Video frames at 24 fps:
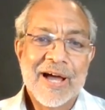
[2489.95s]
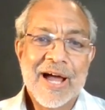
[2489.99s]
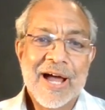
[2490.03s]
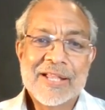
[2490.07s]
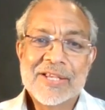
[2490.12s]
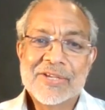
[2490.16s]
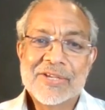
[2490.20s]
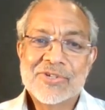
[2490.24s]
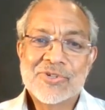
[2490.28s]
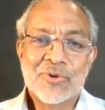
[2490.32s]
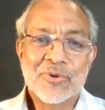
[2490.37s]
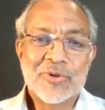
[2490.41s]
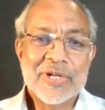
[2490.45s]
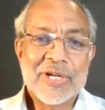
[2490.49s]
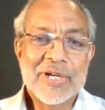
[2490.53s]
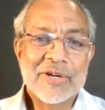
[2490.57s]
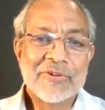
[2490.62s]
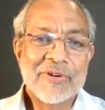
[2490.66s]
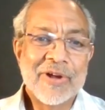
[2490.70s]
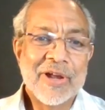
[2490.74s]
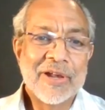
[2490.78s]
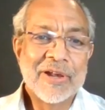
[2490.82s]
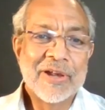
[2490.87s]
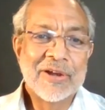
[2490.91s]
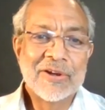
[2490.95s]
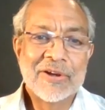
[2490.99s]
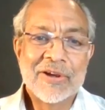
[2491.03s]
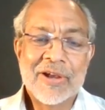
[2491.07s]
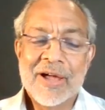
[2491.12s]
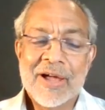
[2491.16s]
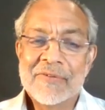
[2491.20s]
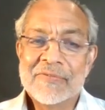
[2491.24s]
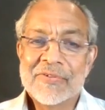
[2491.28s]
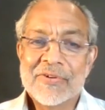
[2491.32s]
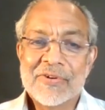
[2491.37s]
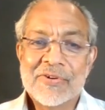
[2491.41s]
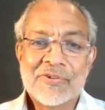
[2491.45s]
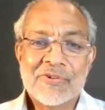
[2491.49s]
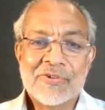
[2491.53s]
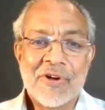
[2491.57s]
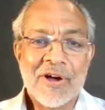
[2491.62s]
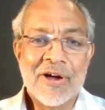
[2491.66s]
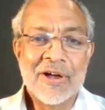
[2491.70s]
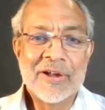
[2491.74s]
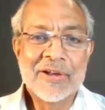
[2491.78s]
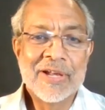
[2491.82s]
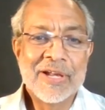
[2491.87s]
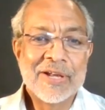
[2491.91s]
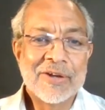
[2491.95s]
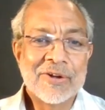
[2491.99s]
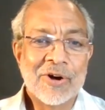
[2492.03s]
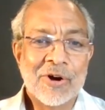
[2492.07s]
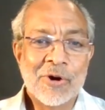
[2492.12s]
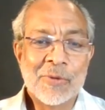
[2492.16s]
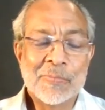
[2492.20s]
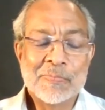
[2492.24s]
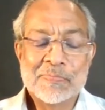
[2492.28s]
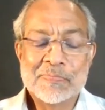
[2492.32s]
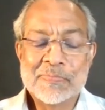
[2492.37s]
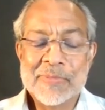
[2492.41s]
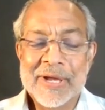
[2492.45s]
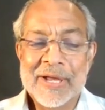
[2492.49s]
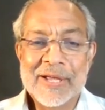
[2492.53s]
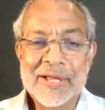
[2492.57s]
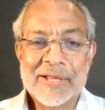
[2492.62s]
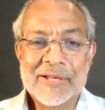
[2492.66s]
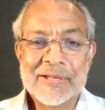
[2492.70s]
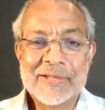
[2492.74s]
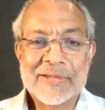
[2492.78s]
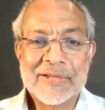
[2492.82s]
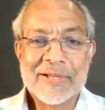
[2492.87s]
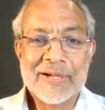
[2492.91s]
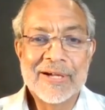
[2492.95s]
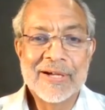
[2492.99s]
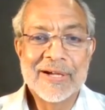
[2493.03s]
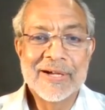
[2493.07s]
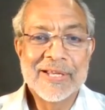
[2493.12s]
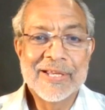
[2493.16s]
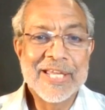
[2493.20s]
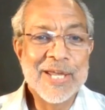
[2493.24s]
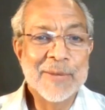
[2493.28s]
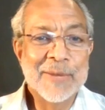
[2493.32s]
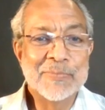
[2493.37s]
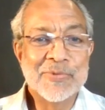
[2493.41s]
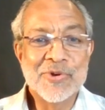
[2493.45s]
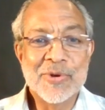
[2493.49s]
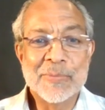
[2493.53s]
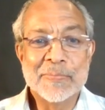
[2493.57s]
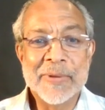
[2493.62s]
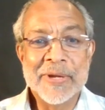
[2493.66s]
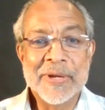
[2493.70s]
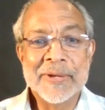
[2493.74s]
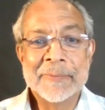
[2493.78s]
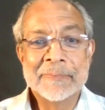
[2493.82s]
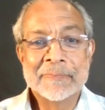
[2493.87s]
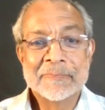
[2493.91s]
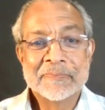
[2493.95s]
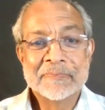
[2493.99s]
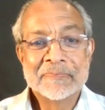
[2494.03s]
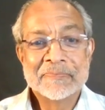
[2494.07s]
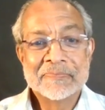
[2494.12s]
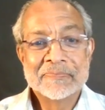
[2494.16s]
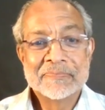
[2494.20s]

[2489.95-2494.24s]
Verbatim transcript: I just totally run, love Ron and Hope, and uh, keep dripping.